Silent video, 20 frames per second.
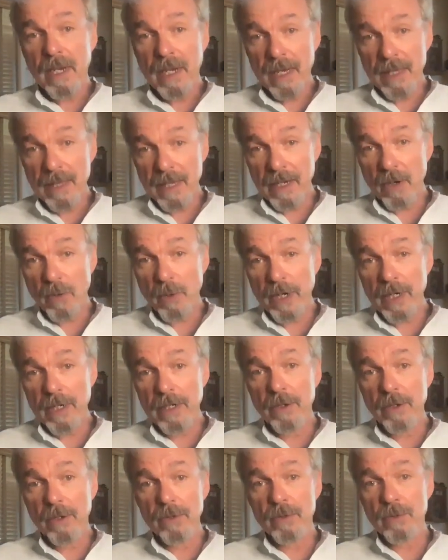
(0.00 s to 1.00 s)
And they quickly
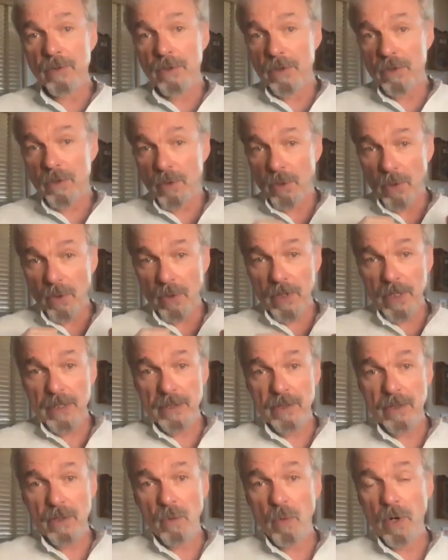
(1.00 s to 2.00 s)
go through the door. And as
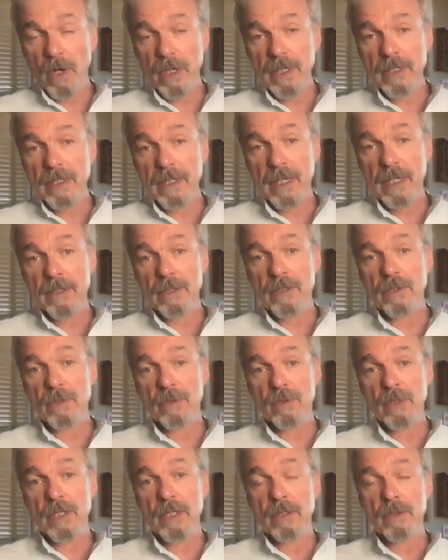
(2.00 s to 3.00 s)
they're walking down the
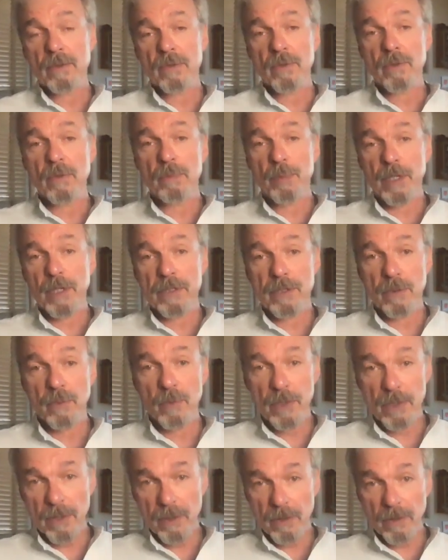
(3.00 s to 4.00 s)
street, through the picture
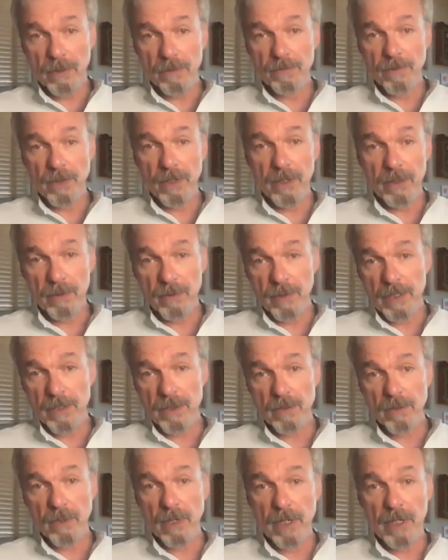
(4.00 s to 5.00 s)
window, the front of the
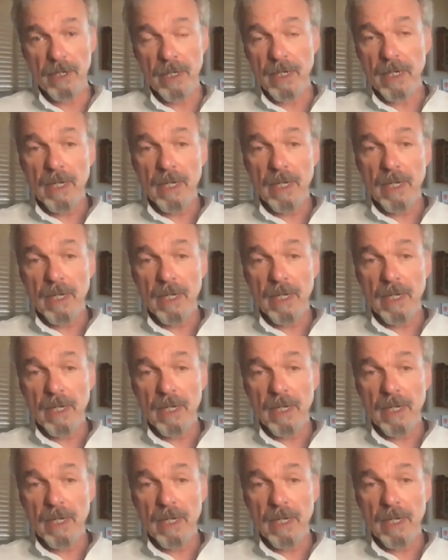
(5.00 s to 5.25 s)
restaurant,